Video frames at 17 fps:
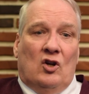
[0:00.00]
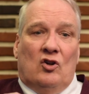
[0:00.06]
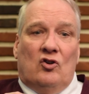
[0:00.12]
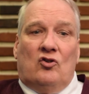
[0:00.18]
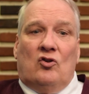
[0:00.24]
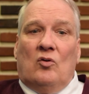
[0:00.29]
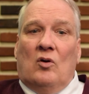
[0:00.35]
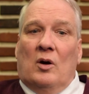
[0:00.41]

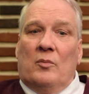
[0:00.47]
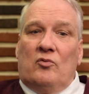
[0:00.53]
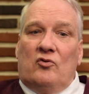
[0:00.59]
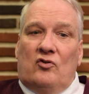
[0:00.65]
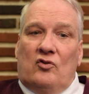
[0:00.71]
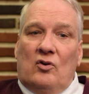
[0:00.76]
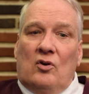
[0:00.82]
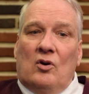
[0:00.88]
to
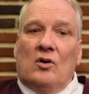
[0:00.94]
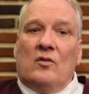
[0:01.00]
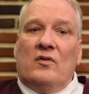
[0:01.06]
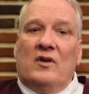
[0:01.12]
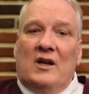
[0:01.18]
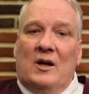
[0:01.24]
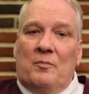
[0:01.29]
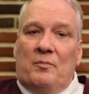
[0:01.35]

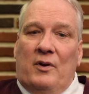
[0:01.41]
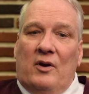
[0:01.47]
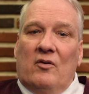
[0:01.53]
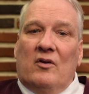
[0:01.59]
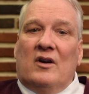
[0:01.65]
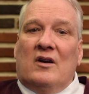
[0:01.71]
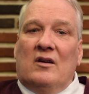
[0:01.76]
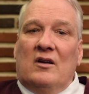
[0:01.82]
observe
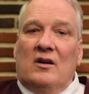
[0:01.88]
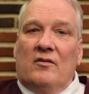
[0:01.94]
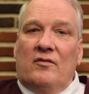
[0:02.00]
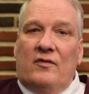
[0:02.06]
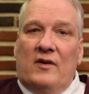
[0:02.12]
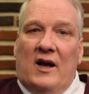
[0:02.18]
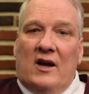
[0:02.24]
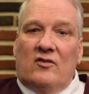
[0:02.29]
empirical
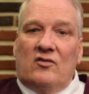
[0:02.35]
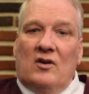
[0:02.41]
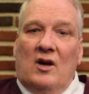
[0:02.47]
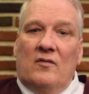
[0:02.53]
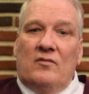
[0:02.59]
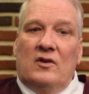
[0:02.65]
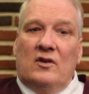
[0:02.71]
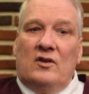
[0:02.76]
effects
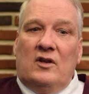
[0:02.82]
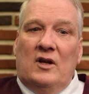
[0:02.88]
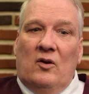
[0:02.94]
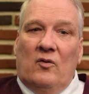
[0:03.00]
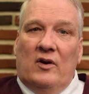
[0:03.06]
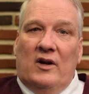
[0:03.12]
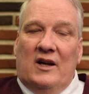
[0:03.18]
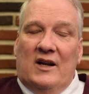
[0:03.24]
of the
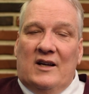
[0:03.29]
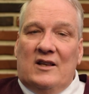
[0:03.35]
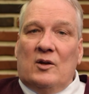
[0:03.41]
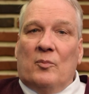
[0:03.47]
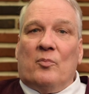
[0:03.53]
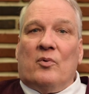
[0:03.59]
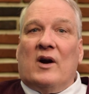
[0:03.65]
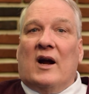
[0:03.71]
theory in the
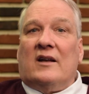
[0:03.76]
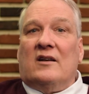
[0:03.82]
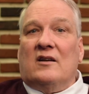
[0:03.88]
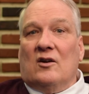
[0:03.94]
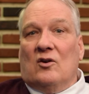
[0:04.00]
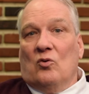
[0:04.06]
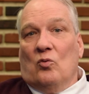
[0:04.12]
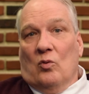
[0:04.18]

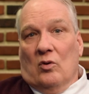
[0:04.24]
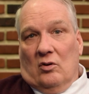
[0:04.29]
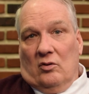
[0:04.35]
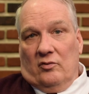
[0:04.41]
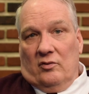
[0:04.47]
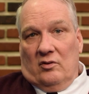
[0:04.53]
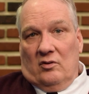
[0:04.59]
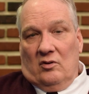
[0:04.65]
practical
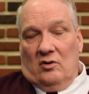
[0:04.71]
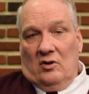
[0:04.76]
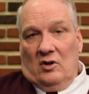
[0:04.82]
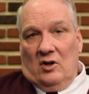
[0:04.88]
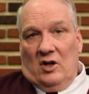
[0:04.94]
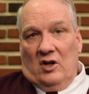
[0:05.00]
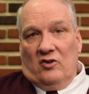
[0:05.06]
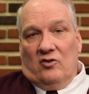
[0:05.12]
world.
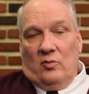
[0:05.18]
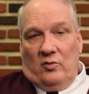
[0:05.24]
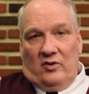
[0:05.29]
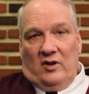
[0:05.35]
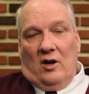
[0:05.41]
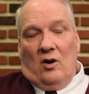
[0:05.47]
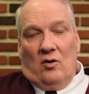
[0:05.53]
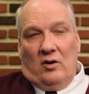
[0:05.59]
So we'll
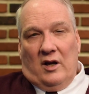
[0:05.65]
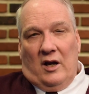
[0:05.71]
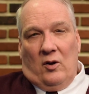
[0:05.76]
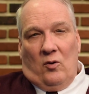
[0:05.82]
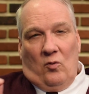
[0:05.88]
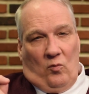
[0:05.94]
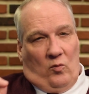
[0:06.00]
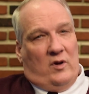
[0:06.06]
say, okay,
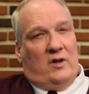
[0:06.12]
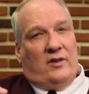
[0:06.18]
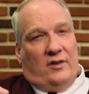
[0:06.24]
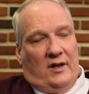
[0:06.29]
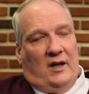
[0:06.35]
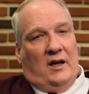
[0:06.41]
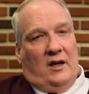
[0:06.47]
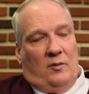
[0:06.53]
we
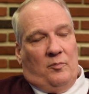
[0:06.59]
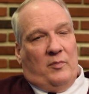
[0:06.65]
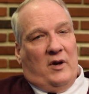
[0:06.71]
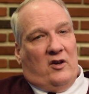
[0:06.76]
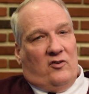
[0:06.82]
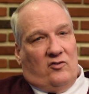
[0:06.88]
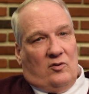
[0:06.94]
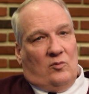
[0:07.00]
think,
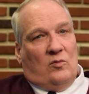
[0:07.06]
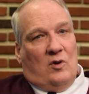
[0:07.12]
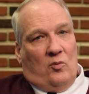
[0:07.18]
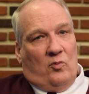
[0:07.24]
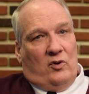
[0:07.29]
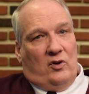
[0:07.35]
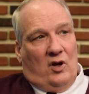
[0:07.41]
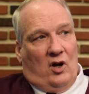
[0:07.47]
based on what
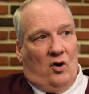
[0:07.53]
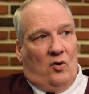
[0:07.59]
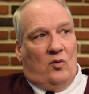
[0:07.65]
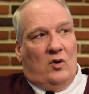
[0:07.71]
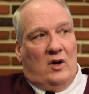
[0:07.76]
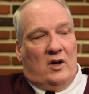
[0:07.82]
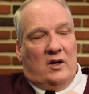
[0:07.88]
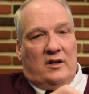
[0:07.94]
we
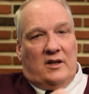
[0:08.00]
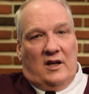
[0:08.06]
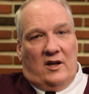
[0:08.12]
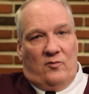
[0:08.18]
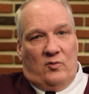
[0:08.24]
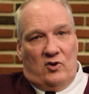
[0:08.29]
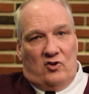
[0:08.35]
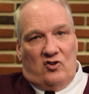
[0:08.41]
know, that
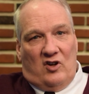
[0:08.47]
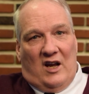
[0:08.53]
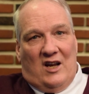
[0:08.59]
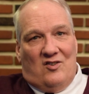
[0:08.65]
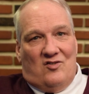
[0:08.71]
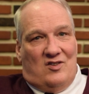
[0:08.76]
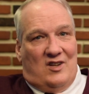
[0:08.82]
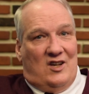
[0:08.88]
if we
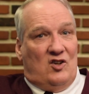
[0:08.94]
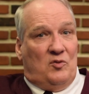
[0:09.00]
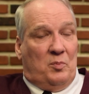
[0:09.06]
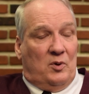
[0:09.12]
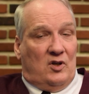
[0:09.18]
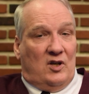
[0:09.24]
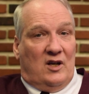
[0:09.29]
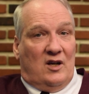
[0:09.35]
change these
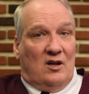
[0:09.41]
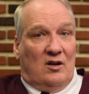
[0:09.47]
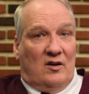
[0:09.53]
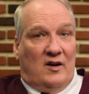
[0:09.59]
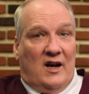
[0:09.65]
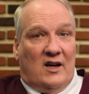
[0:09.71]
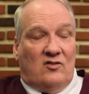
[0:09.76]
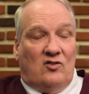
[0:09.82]

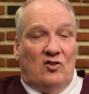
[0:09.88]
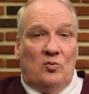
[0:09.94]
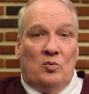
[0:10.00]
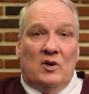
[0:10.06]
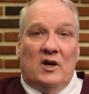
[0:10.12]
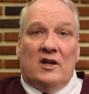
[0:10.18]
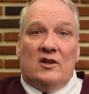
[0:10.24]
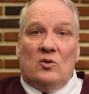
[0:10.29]
particular X's, we'll
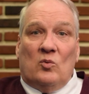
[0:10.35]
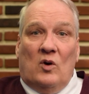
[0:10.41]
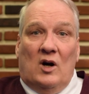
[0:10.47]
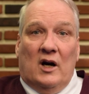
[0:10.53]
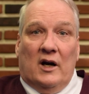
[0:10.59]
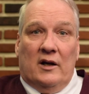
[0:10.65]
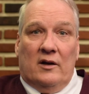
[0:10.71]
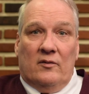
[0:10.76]
get the
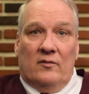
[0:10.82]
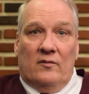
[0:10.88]
Y.